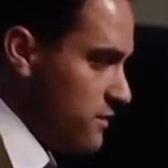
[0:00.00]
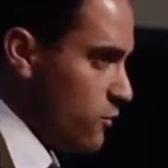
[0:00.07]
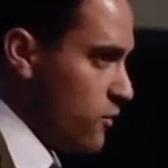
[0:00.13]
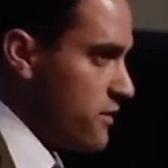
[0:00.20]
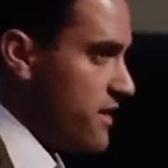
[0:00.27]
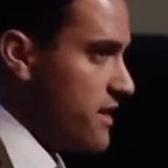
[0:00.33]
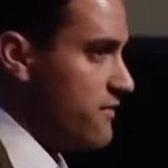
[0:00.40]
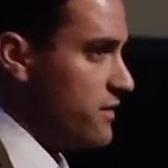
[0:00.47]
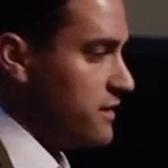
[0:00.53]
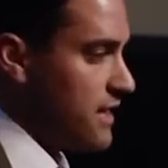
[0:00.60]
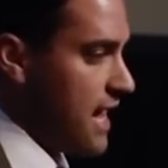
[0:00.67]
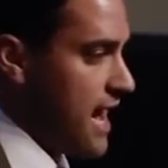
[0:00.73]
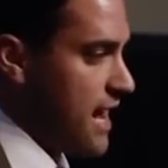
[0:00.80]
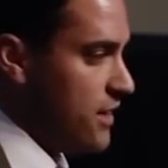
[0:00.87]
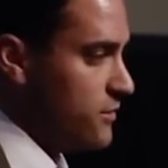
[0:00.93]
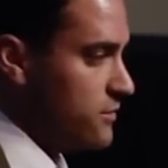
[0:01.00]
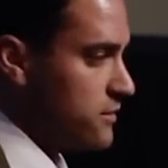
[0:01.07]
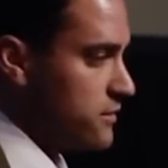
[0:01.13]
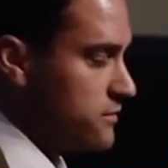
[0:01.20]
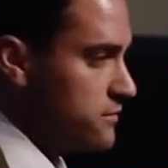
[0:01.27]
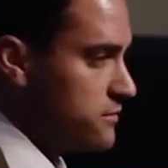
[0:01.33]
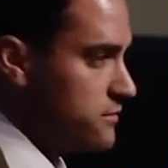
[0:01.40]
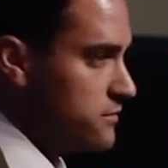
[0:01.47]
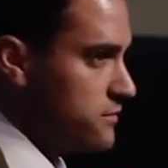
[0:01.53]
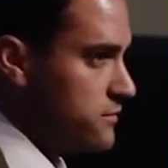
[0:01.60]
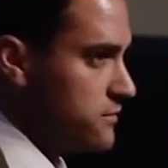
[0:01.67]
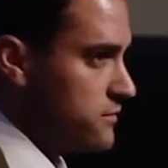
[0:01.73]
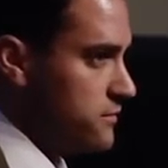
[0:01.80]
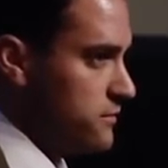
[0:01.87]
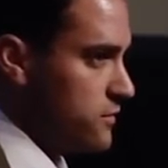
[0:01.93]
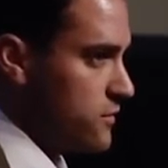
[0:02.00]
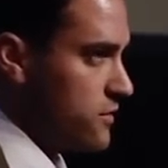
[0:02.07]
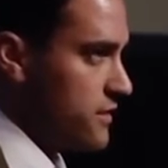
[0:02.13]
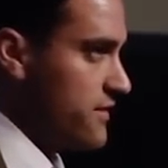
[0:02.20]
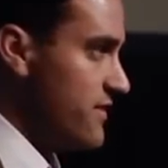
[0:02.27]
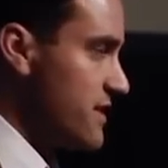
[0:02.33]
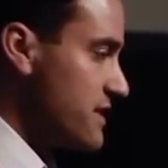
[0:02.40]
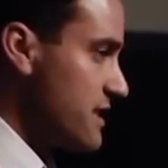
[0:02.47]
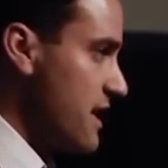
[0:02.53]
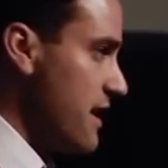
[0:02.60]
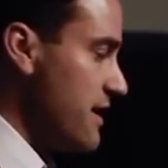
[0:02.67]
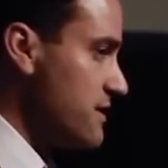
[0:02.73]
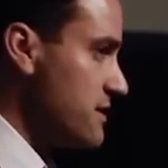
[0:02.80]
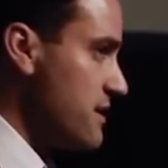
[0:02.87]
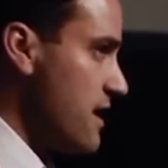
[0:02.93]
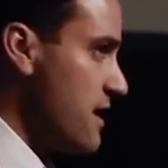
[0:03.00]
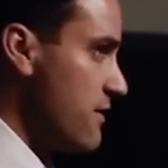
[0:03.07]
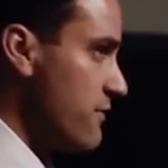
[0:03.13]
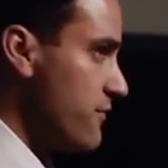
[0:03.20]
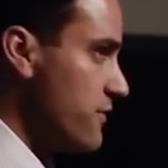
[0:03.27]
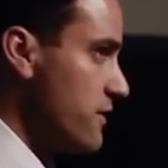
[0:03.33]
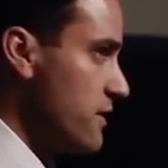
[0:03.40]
where they've allowed, or in this case, they have